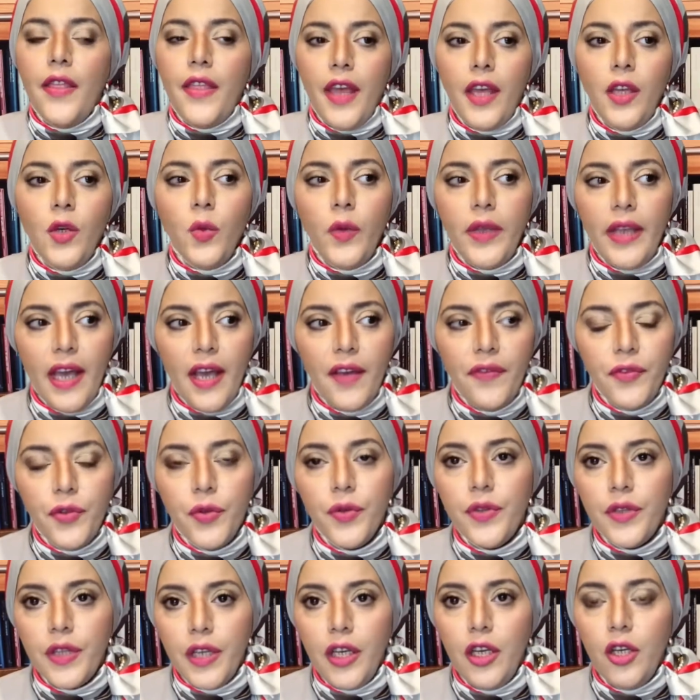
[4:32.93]
we have to
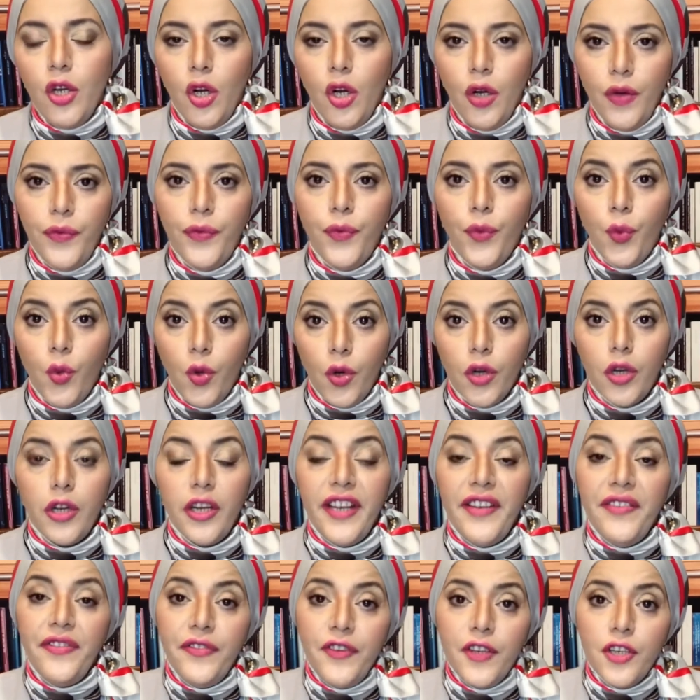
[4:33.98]
think of work
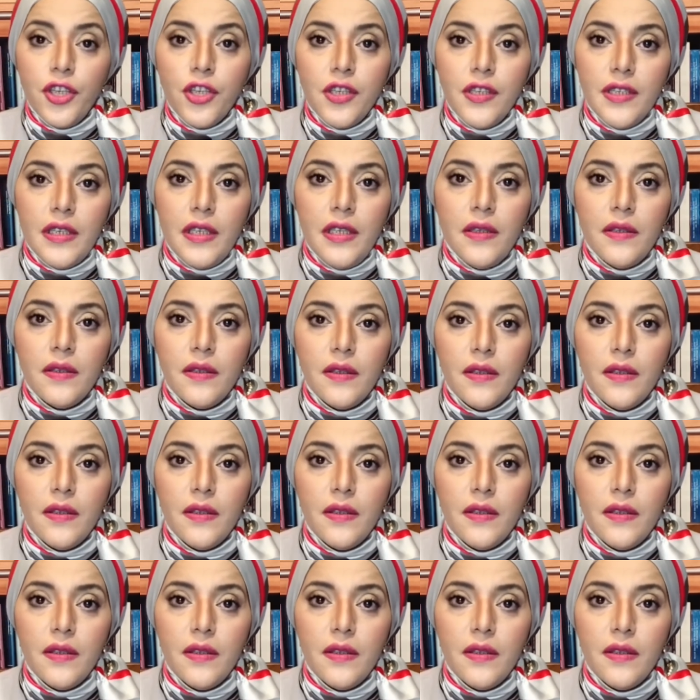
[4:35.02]
efficiencies.